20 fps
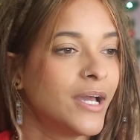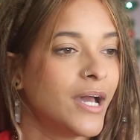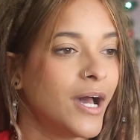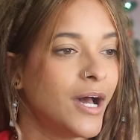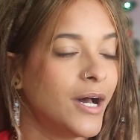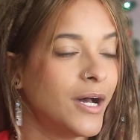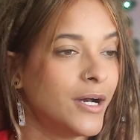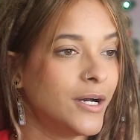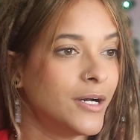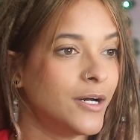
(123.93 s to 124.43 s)

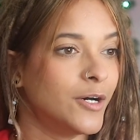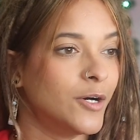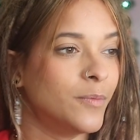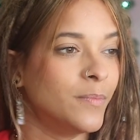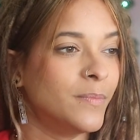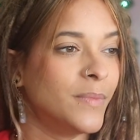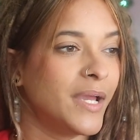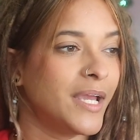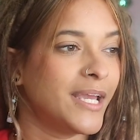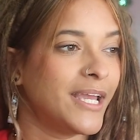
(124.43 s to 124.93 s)

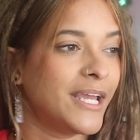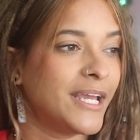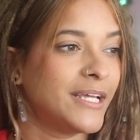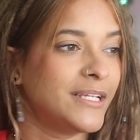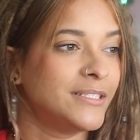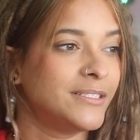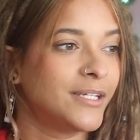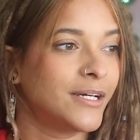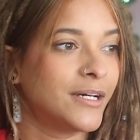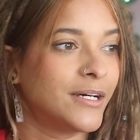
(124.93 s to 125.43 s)
Um,
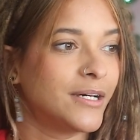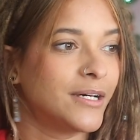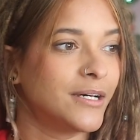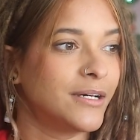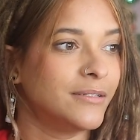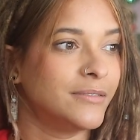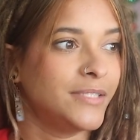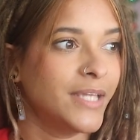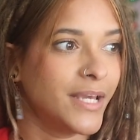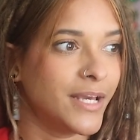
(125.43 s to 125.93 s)
and
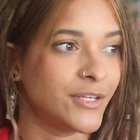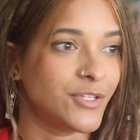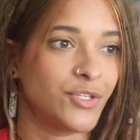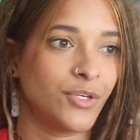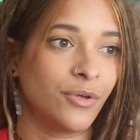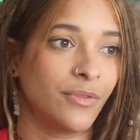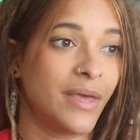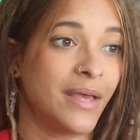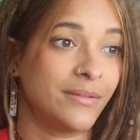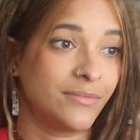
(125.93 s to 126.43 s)
uh, yeah,
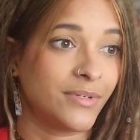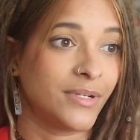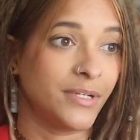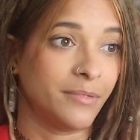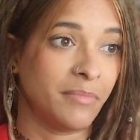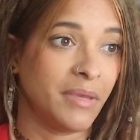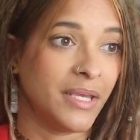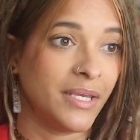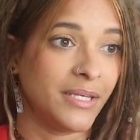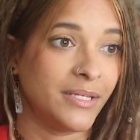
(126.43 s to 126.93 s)
so that
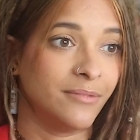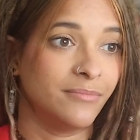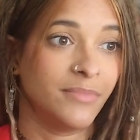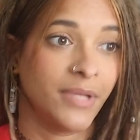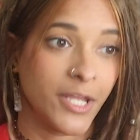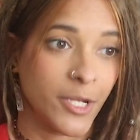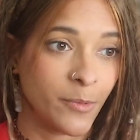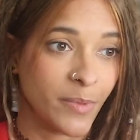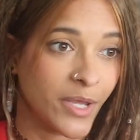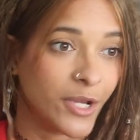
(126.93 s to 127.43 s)
didn't make it
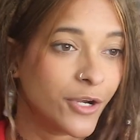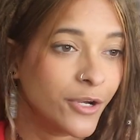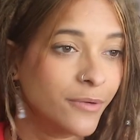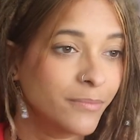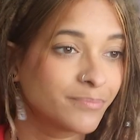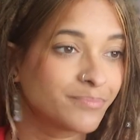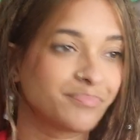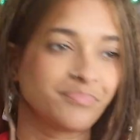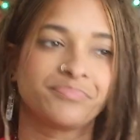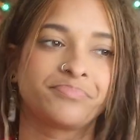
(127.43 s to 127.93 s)
any better.